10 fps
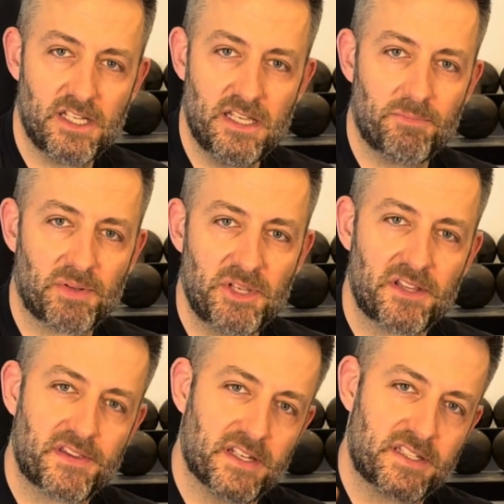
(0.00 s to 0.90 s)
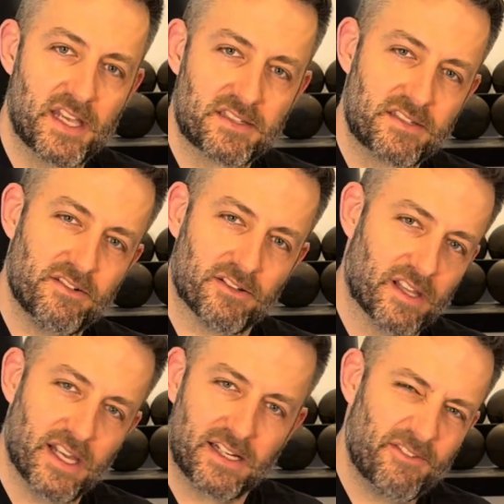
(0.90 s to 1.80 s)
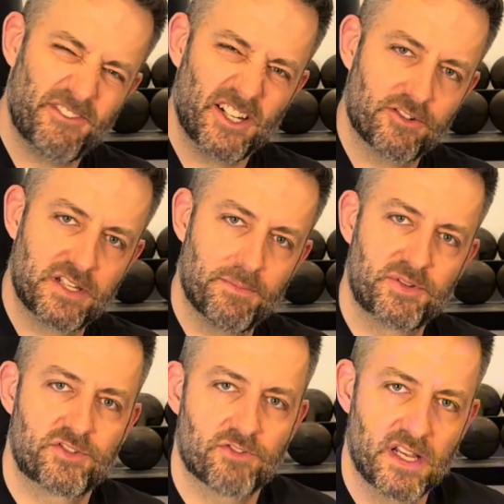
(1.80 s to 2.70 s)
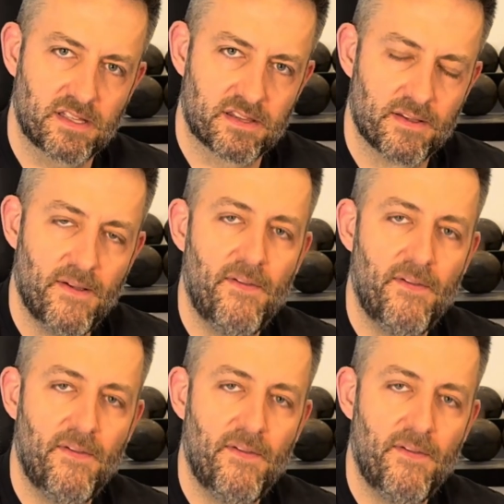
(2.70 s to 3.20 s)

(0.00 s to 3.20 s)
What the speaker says: implement that tests your fingertip strength.